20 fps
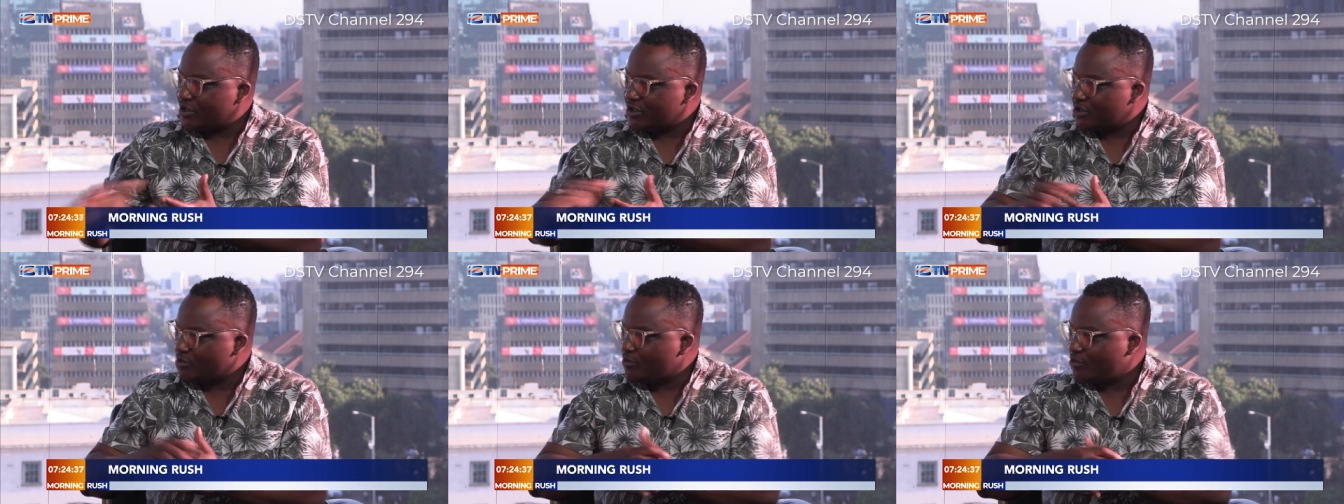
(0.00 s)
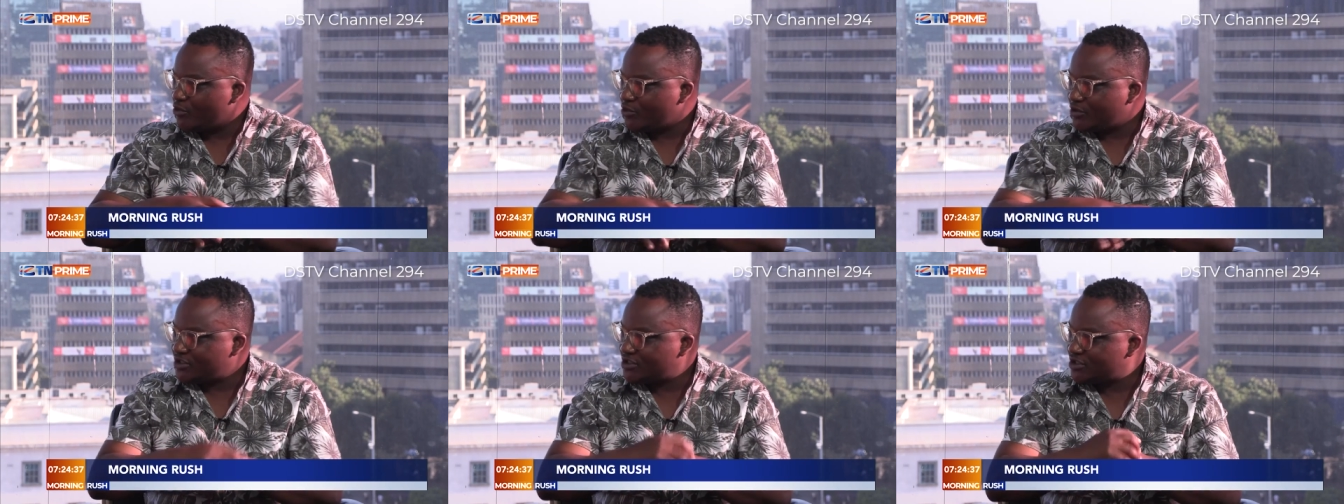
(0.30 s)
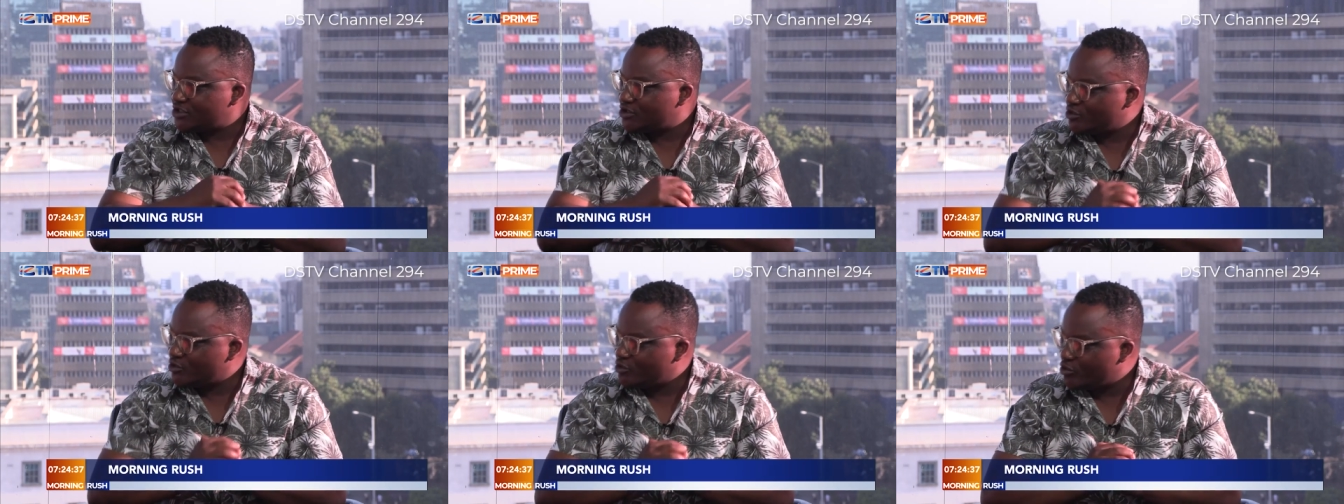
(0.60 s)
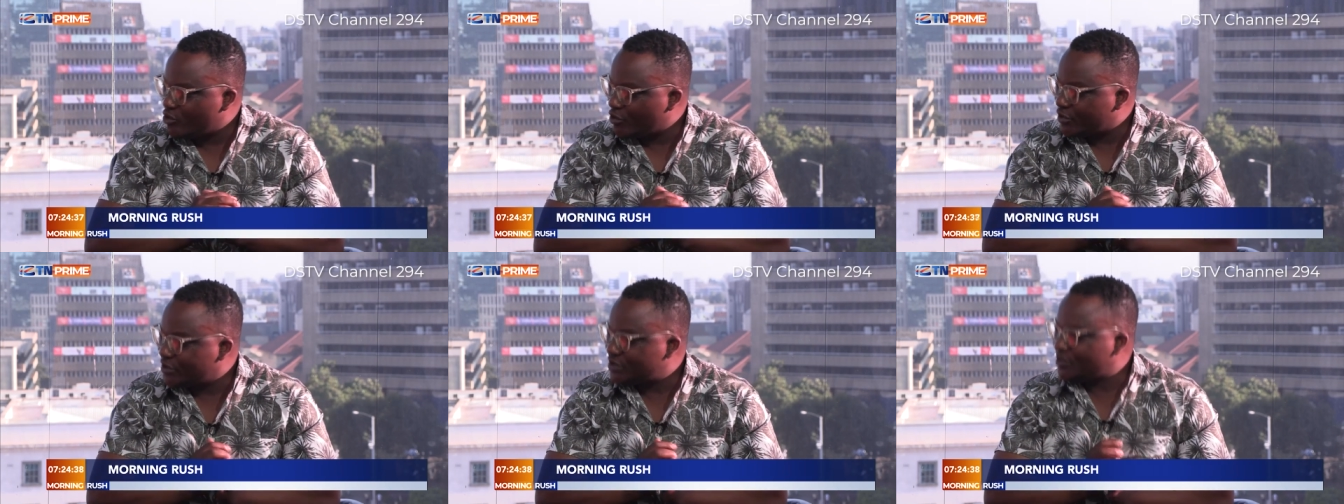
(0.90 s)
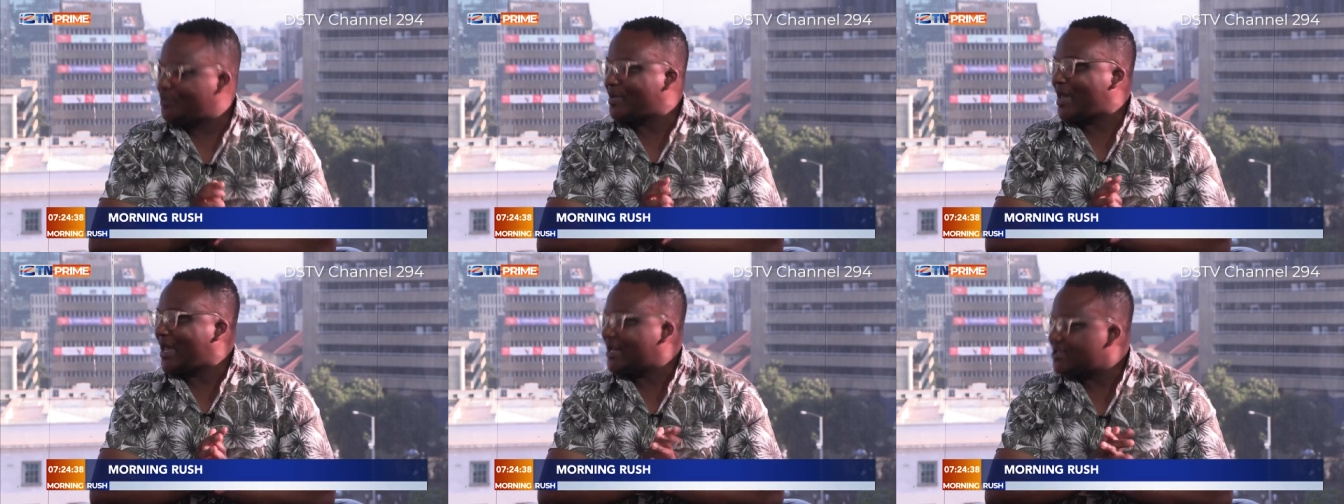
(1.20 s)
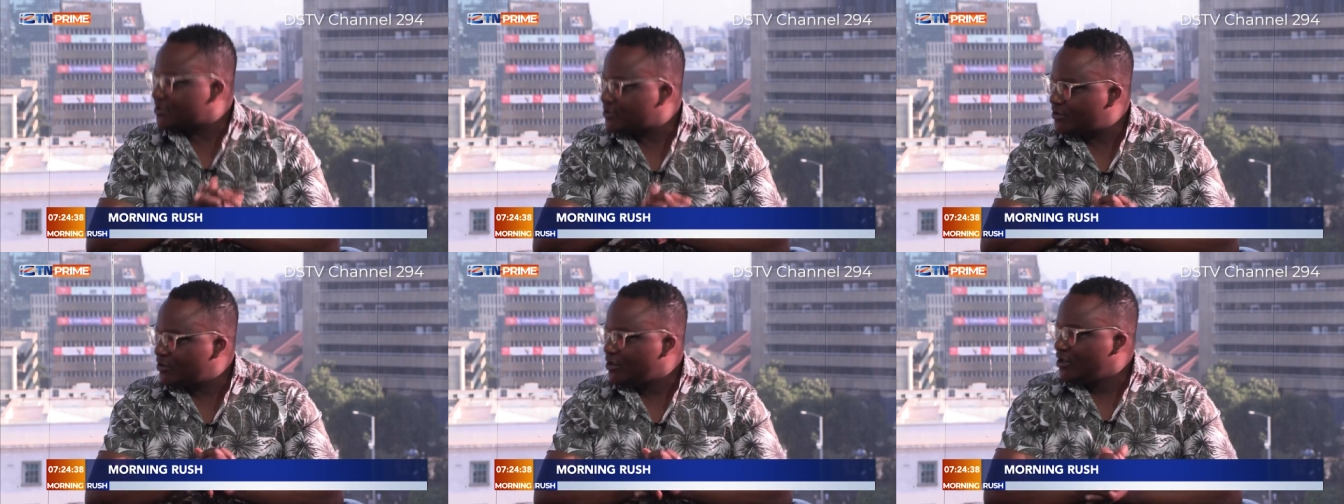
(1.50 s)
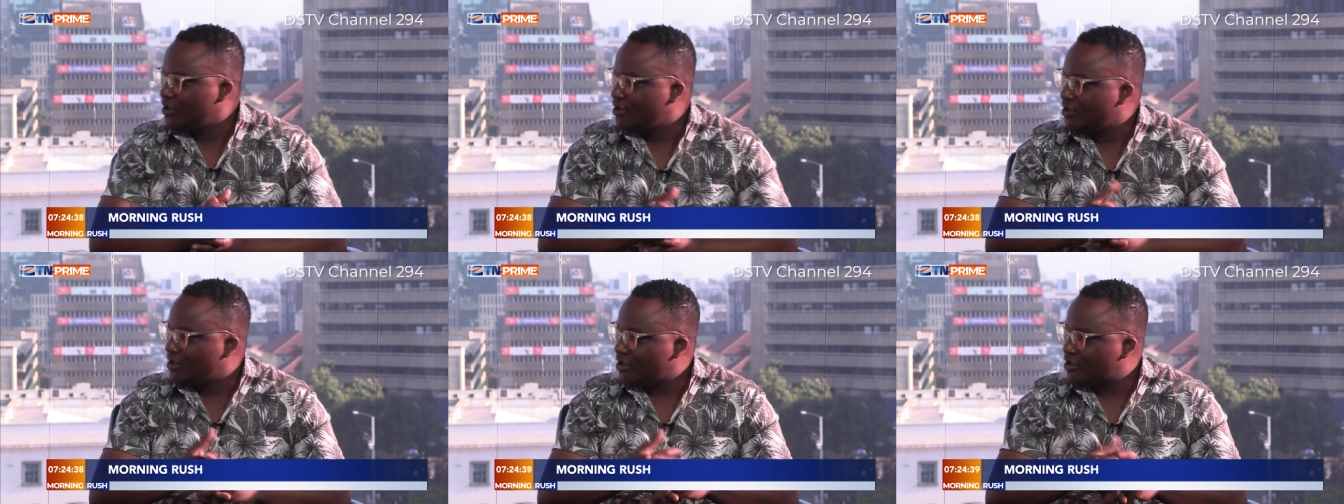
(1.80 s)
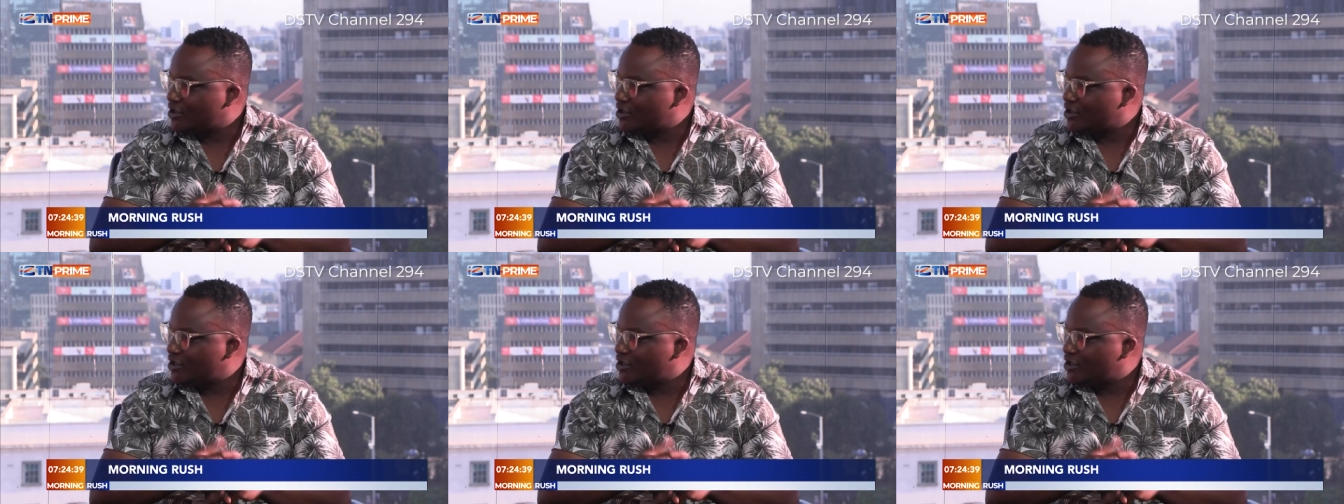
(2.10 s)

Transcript: the boys to go into battle yeah. uh,